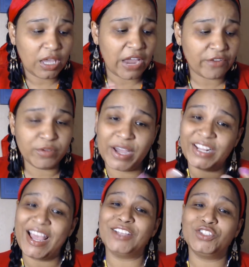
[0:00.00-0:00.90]

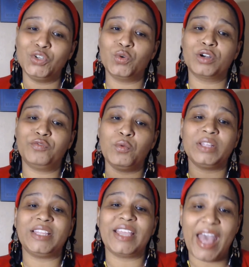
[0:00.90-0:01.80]
Everybody has to work for
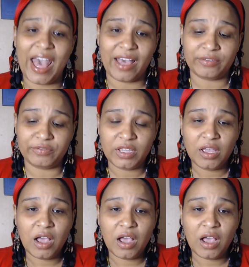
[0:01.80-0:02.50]
what they have.